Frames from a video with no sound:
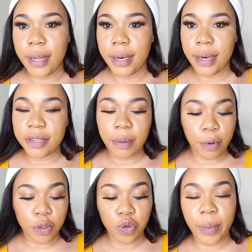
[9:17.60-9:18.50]
Next, I'm
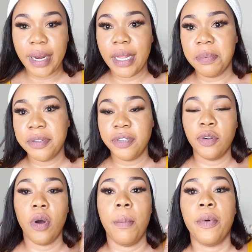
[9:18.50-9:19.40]
going to my lips,
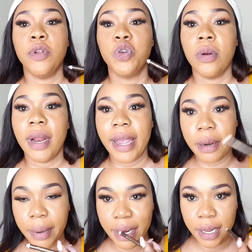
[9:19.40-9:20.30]
so I'm going to
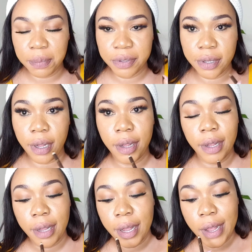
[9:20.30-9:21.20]
line my lips
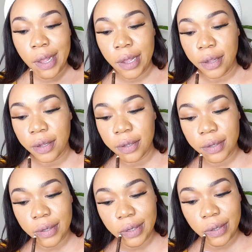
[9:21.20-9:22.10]

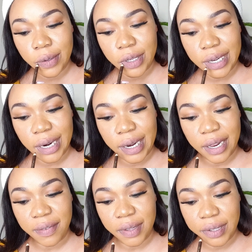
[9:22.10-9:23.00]
using a
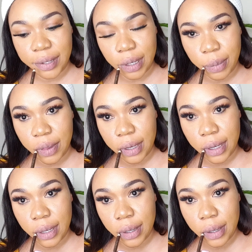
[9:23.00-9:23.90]
Davis number
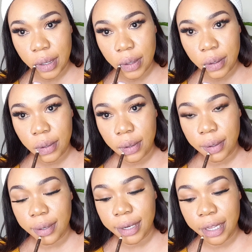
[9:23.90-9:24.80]
3
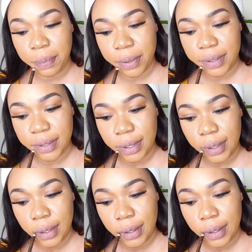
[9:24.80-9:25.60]
eye pencil.